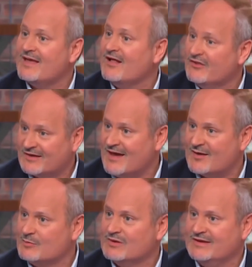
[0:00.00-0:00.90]
being held
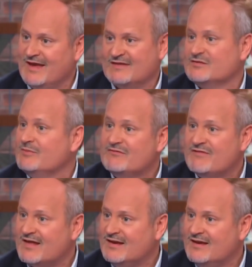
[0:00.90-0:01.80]
accountable. He hasn't been
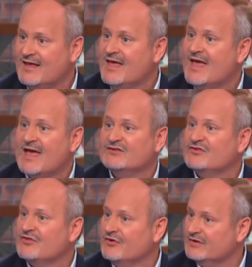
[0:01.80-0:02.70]
vetted
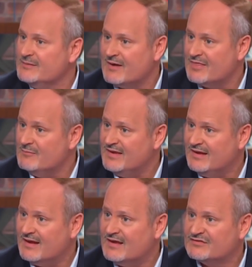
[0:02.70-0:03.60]
as thoroughly by the
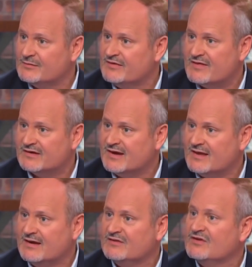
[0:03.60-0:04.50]
media as some of the other
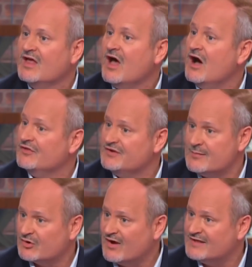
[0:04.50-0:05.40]
candidates. Other
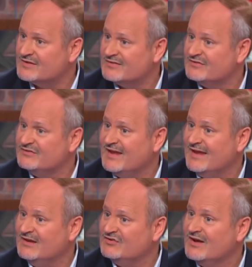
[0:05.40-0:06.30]
Democrats on the
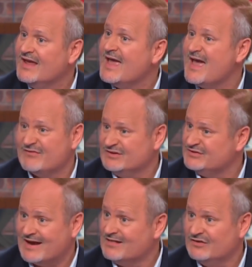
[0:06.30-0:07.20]
stage haven't
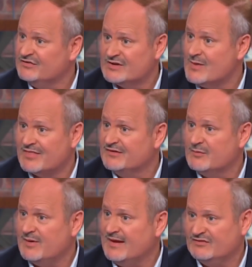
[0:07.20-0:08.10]
challenged him on the
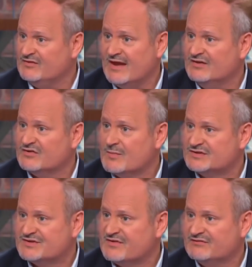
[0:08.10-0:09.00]
debate stage as
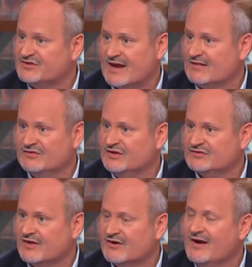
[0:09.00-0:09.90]
much as they've challenged
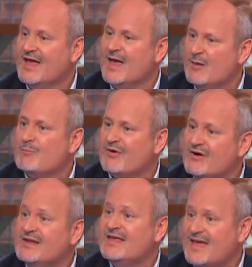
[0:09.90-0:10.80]
each other. And
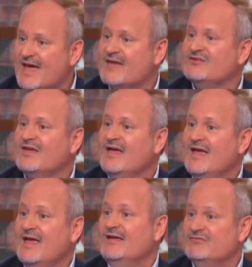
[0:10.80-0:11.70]
Bernie has
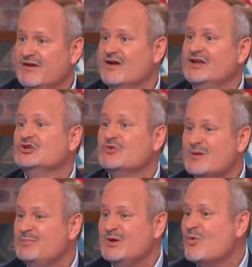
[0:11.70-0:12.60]
a very
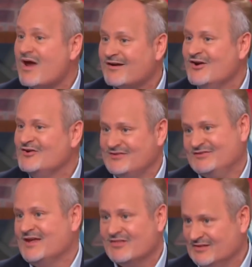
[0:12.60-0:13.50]
trippy record to
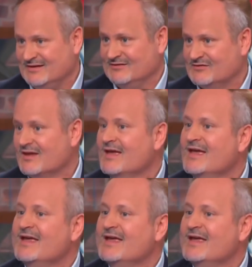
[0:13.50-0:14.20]
say the least.